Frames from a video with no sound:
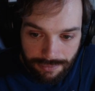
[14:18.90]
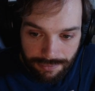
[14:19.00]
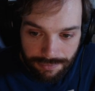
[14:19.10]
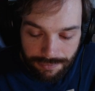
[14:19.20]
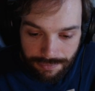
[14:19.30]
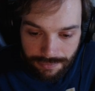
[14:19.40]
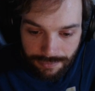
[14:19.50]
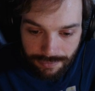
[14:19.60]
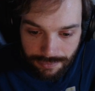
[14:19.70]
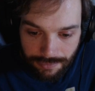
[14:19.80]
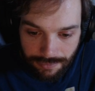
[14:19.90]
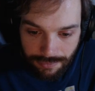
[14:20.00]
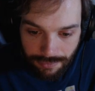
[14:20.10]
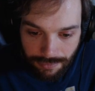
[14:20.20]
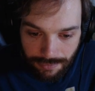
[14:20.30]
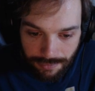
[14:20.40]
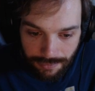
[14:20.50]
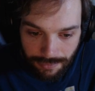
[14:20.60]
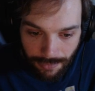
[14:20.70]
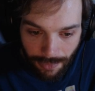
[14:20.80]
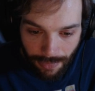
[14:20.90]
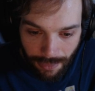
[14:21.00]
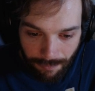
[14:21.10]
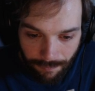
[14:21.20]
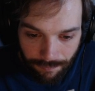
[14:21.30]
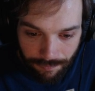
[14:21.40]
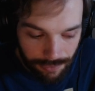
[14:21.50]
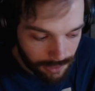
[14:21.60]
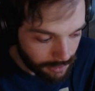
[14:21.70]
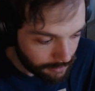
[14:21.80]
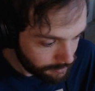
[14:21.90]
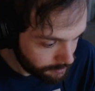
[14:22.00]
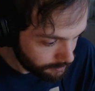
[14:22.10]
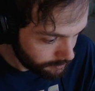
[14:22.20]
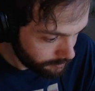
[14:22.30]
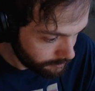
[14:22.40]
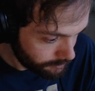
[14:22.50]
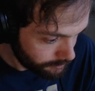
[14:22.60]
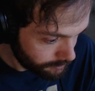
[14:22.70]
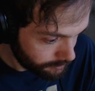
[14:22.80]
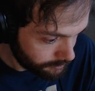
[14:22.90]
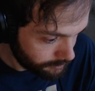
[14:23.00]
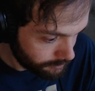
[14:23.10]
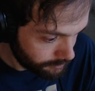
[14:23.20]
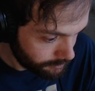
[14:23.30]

Nothing is said.